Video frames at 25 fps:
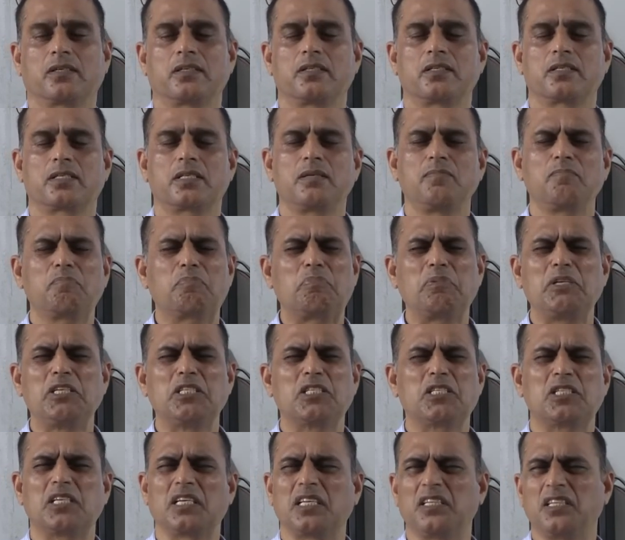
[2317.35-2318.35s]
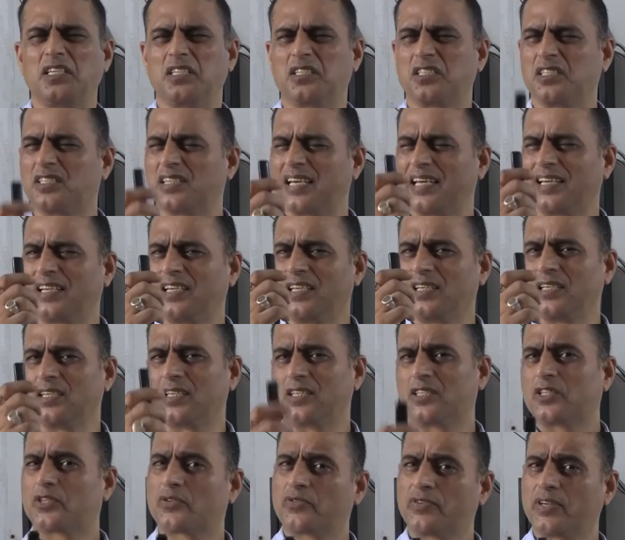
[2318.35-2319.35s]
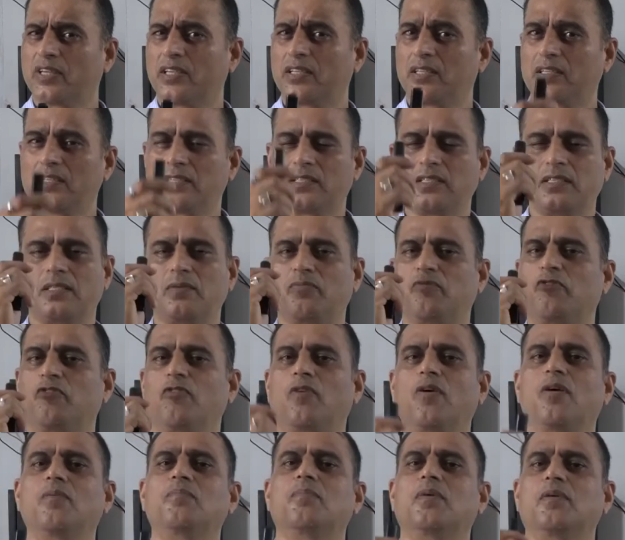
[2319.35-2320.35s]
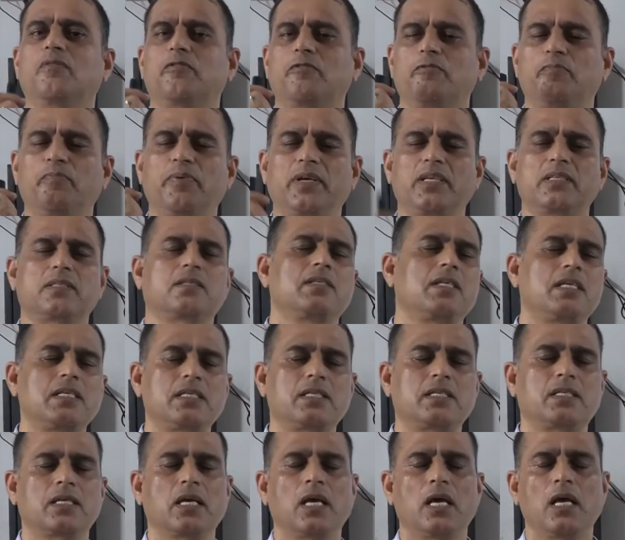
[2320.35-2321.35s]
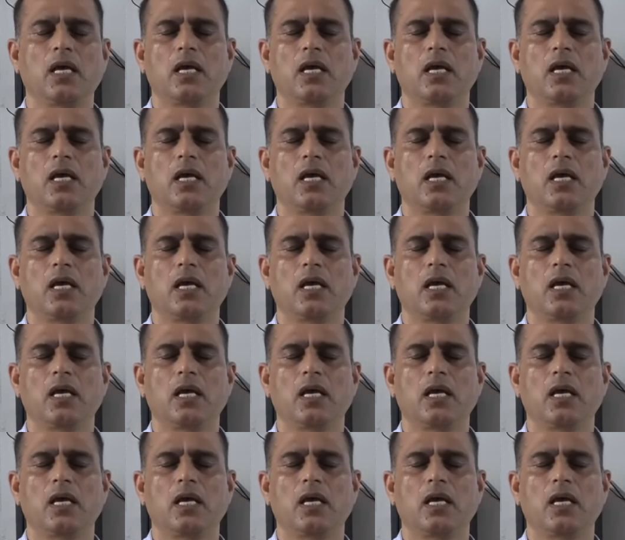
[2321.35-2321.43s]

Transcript: Simply say this is an industry, this is a form of business